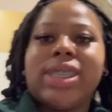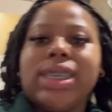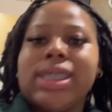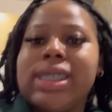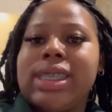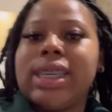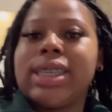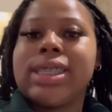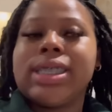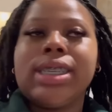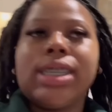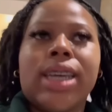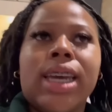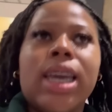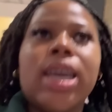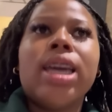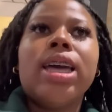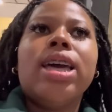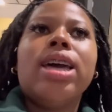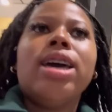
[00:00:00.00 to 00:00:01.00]
as
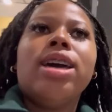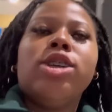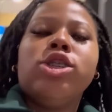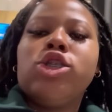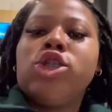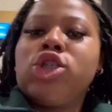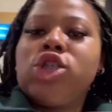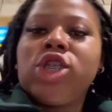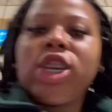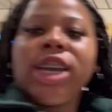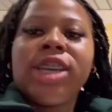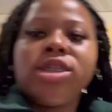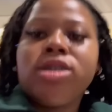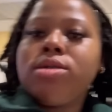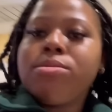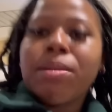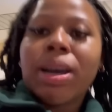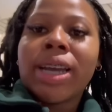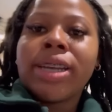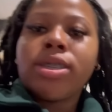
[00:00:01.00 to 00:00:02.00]
yesterday, just
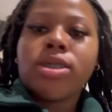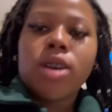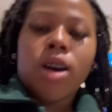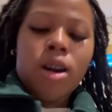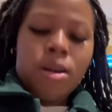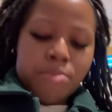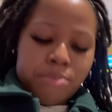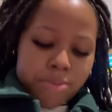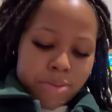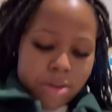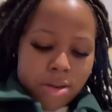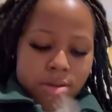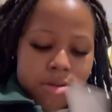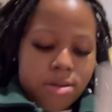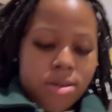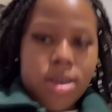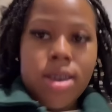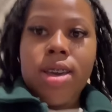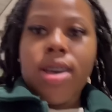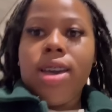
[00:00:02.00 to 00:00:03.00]
changed my top.
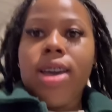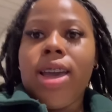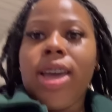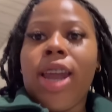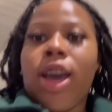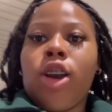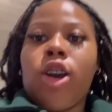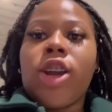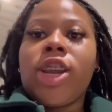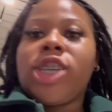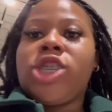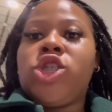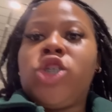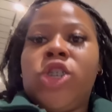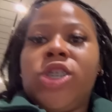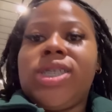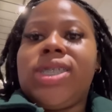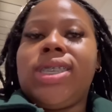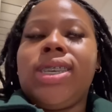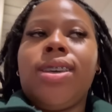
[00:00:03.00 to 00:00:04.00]
And I've got a
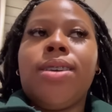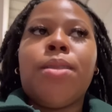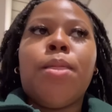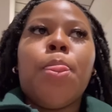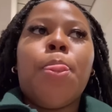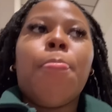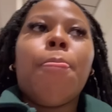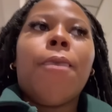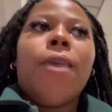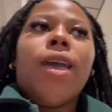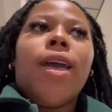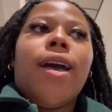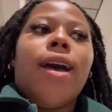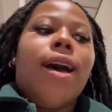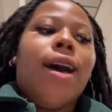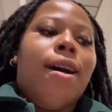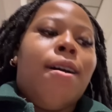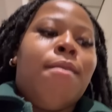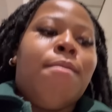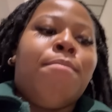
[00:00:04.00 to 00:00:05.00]
jersey.
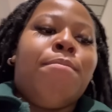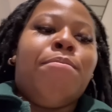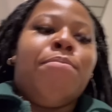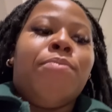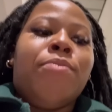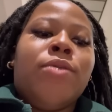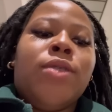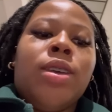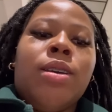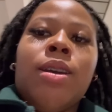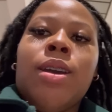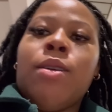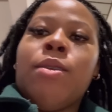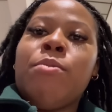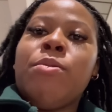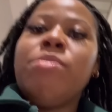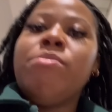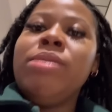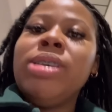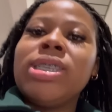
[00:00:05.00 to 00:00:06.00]

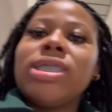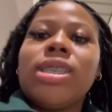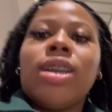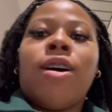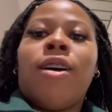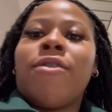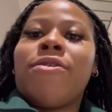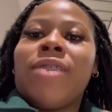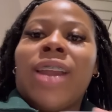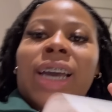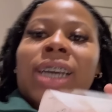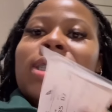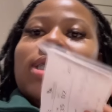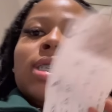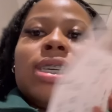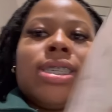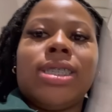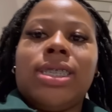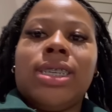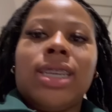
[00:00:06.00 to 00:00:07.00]
We missed our flight
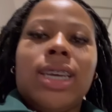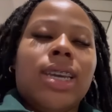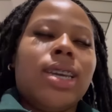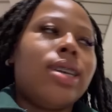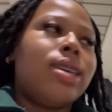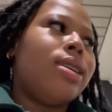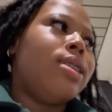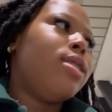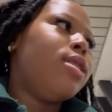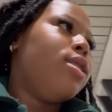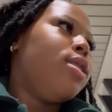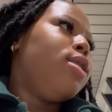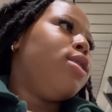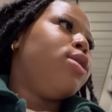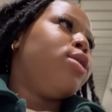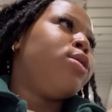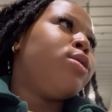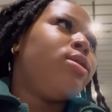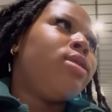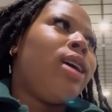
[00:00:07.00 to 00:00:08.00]
yesterday.
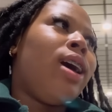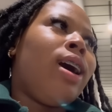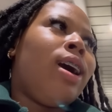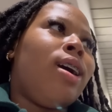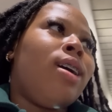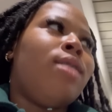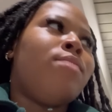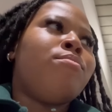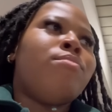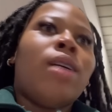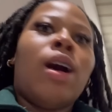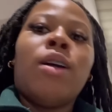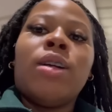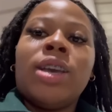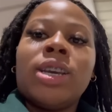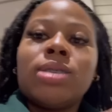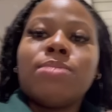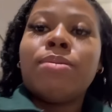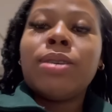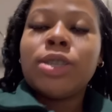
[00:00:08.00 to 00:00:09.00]
I'll
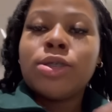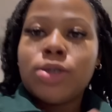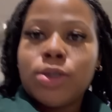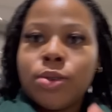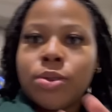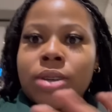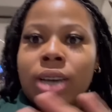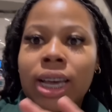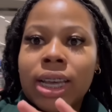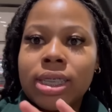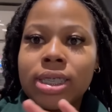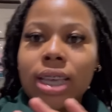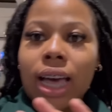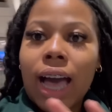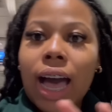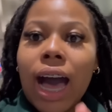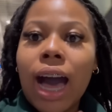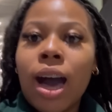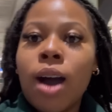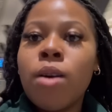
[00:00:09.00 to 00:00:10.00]
explain to you guys
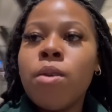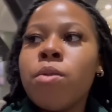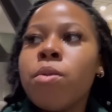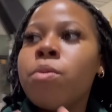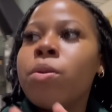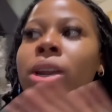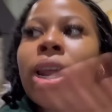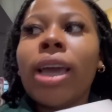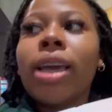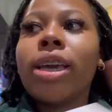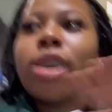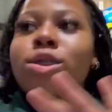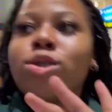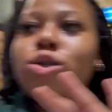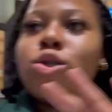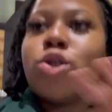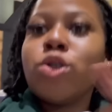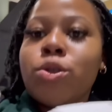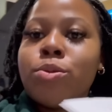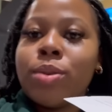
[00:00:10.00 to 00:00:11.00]
how when I get to
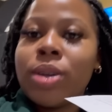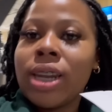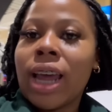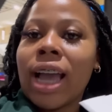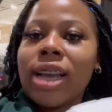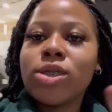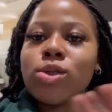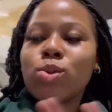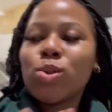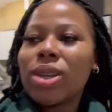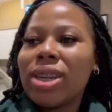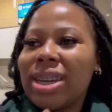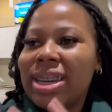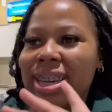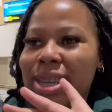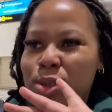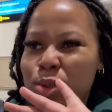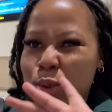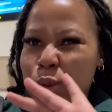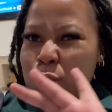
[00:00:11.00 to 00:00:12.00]
Durban. I just want to
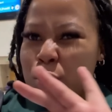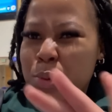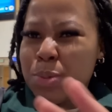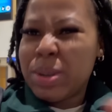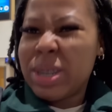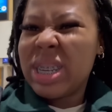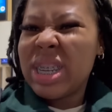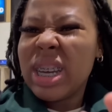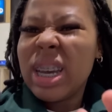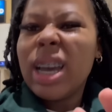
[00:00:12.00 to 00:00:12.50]
get to Durban.